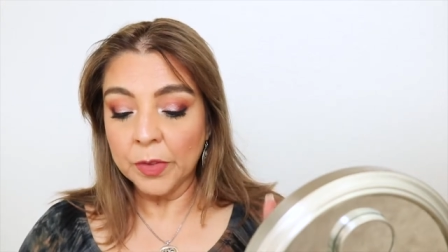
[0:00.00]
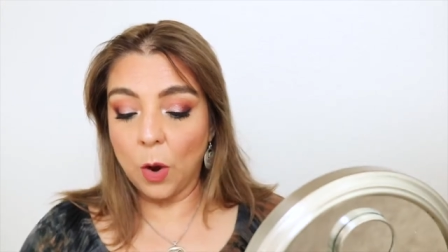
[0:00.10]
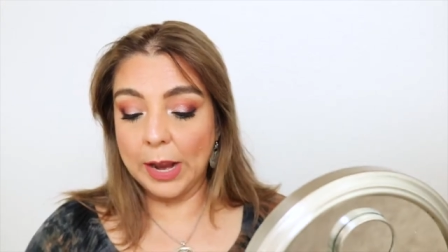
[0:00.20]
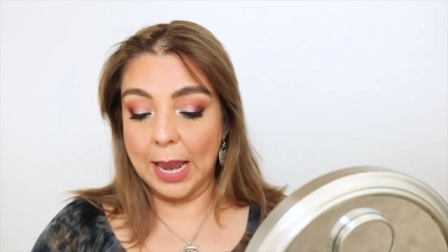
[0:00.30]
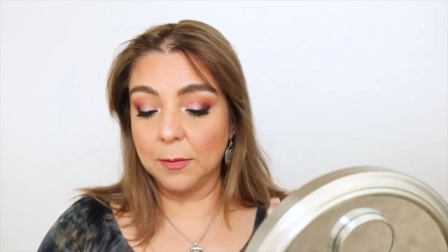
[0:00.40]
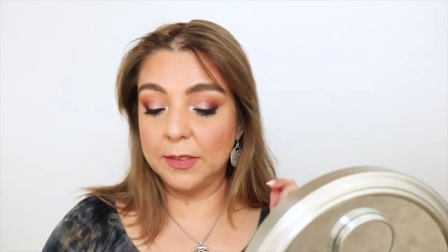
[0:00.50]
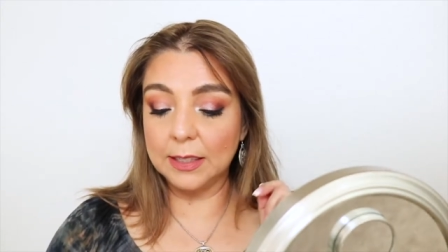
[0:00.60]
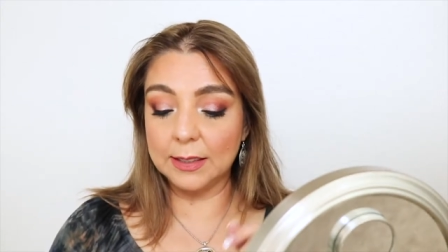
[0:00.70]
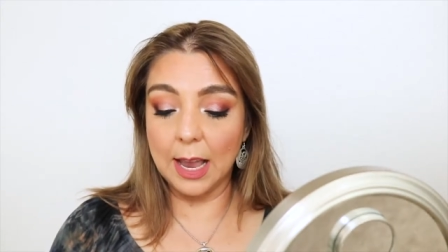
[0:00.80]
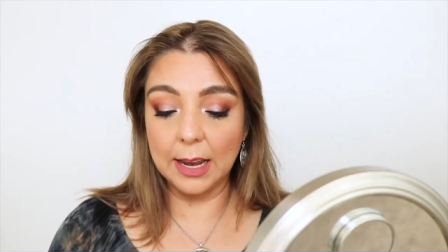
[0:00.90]
Okay, the
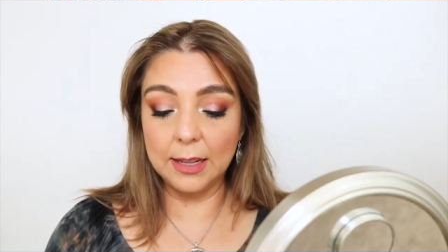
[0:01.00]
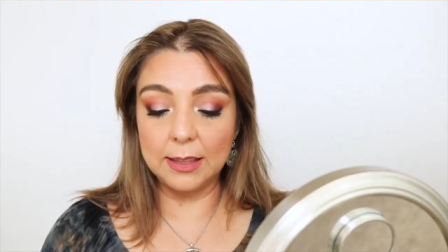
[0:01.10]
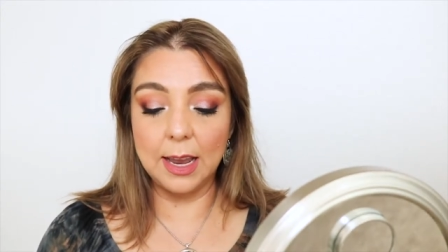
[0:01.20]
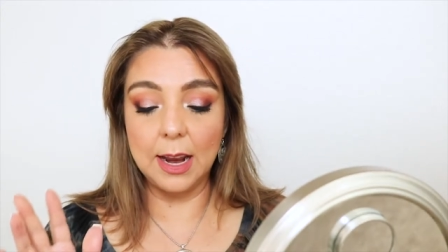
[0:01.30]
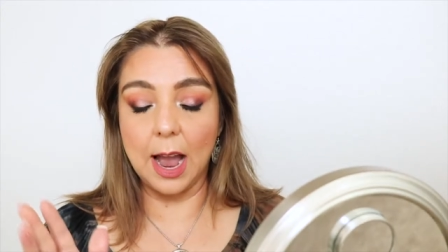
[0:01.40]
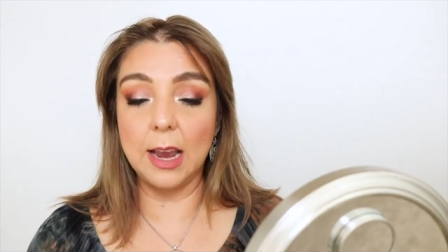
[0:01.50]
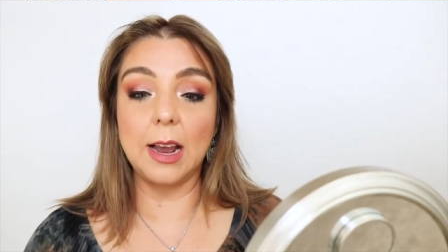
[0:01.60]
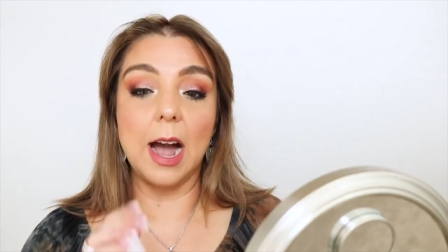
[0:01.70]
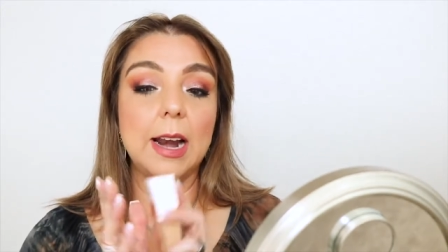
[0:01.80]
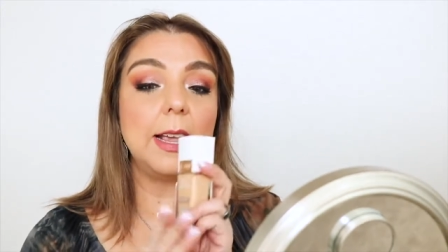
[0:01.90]
second thing I
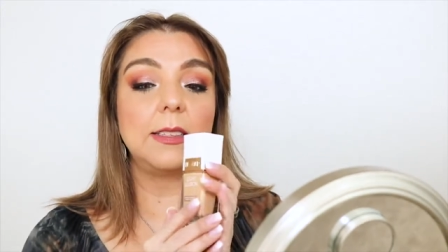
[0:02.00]
got